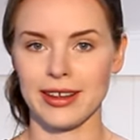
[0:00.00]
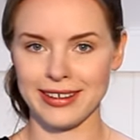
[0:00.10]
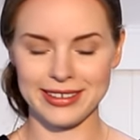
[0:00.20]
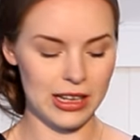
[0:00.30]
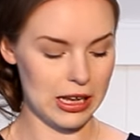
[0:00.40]

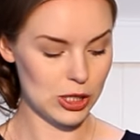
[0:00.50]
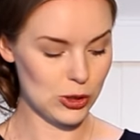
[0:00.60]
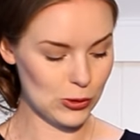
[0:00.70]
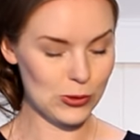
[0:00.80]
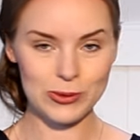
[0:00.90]
And last
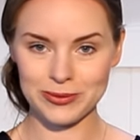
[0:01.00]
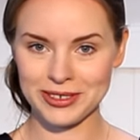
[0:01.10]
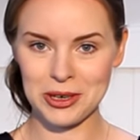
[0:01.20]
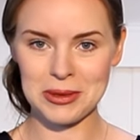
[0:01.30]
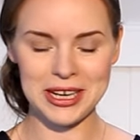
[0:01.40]
two
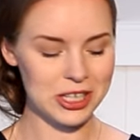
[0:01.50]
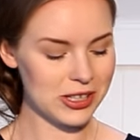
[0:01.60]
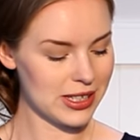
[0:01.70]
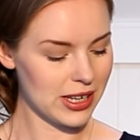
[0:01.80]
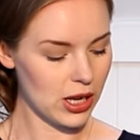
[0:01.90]

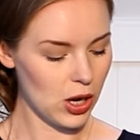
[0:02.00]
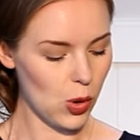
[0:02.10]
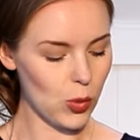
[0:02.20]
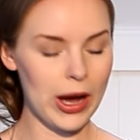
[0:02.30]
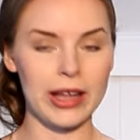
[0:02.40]
combinations.
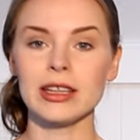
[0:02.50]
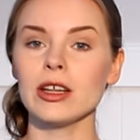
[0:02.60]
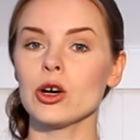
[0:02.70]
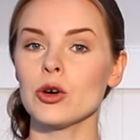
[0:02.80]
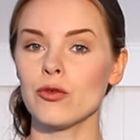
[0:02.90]
One,
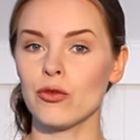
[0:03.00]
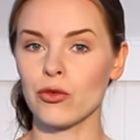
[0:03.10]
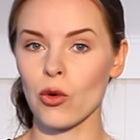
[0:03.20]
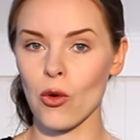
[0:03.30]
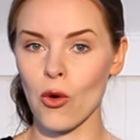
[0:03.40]

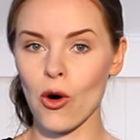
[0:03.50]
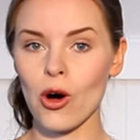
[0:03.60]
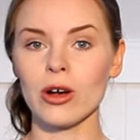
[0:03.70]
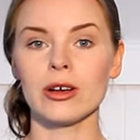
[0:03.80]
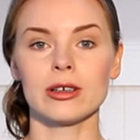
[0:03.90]

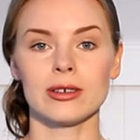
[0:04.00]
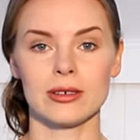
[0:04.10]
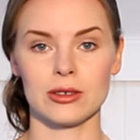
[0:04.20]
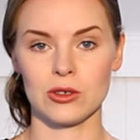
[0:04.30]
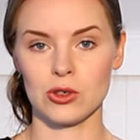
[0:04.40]
four,
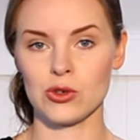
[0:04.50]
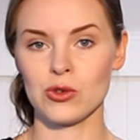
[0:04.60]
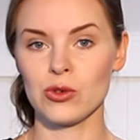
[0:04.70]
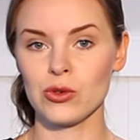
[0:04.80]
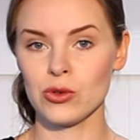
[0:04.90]

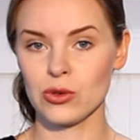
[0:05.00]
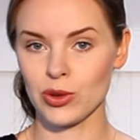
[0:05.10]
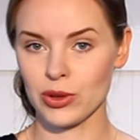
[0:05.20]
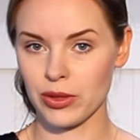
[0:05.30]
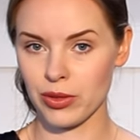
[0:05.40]
two,
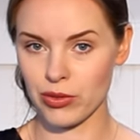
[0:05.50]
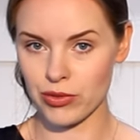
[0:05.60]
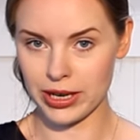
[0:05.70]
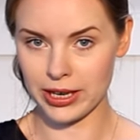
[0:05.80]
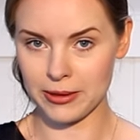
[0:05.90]

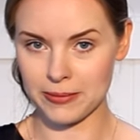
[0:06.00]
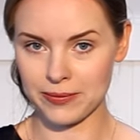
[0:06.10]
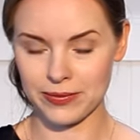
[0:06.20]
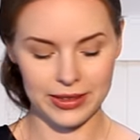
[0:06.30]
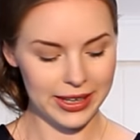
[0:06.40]

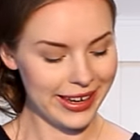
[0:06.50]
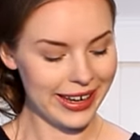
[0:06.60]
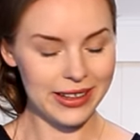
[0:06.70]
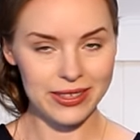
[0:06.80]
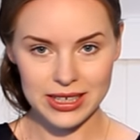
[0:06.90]

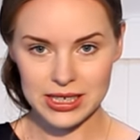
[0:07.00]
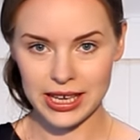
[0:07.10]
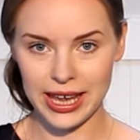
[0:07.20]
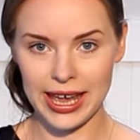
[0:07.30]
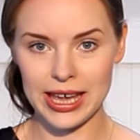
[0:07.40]
three. In this
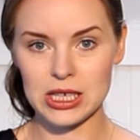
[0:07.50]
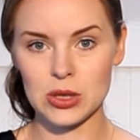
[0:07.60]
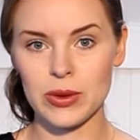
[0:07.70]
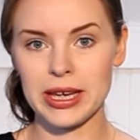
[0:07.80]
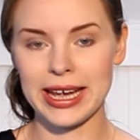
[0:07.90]
case,
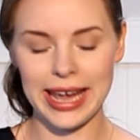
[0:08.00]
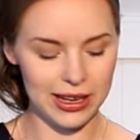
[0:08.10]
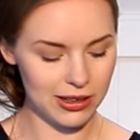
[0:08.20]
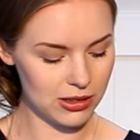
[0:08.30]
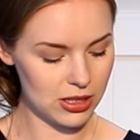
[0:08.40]
we
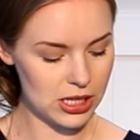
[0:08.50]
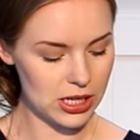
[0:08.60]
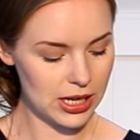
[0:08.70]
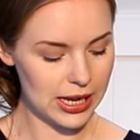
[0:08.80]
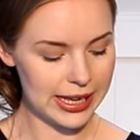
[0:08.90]
cannot
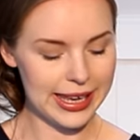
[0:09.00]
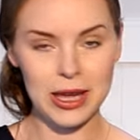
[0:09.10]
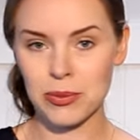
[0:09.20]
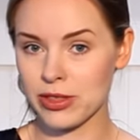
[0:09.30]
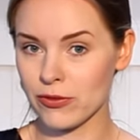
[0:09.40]

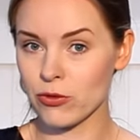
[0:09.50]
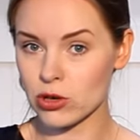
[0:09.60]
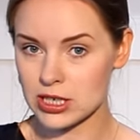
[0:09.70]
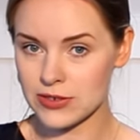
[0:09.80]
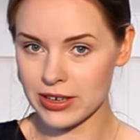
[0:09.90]
keep the
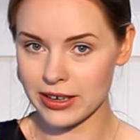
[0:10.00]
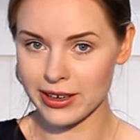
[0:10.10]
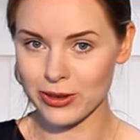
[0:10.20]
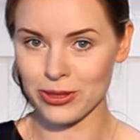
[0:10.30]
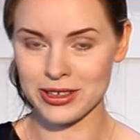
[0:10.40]
fourth
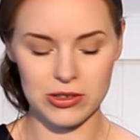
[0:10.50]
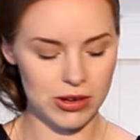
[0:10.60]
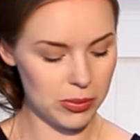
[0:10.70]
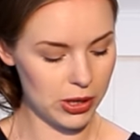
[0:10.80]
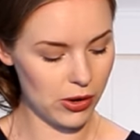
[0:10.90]
finger on the
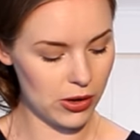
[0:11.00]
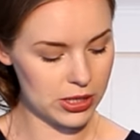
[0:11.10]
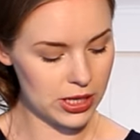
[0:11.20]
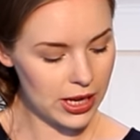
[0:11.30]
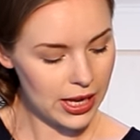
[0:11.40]
string
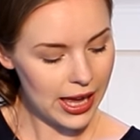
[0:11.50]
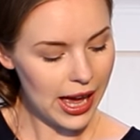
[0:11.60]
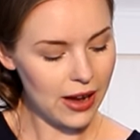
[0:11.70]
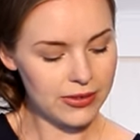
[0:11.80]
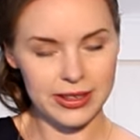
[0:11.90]
because
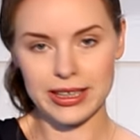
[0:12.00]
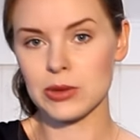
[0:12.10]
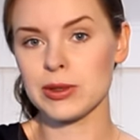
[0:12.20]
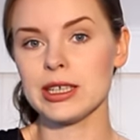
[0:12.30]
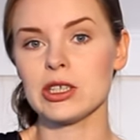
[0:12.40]
after
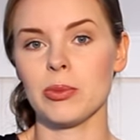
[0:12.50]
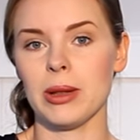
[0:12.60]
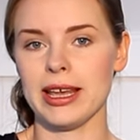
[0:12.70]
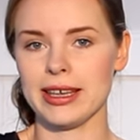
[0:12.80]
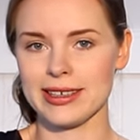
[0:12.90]
that we need to
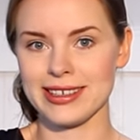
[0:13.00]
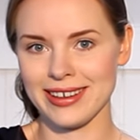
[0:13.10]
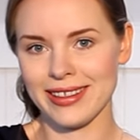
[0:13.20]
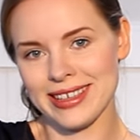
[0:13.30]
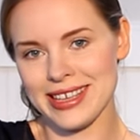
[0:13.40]
play
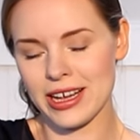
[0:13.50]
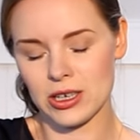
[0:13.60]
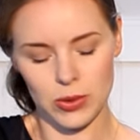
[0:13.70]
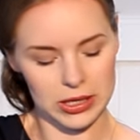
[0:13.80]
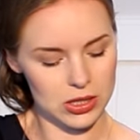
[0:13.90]
the
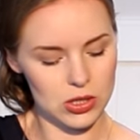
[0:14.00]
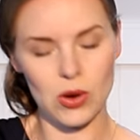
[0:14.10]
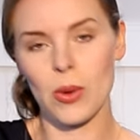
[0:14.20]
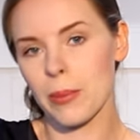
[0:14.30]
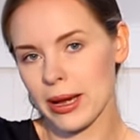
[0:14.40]
second one. So
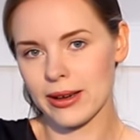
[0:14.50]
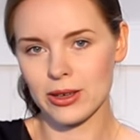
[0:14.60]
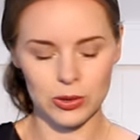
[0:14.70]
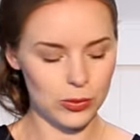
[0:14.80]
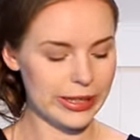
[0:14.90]

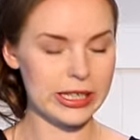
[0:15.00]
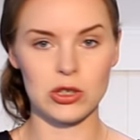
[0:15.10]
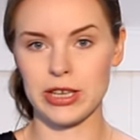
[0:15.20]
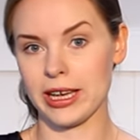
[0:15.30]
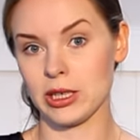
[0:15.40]
we need
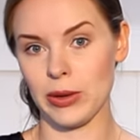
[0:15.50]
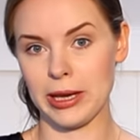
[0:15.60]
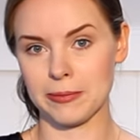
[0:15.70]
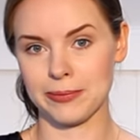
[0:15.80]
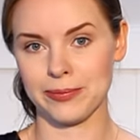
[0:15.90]
to take it away.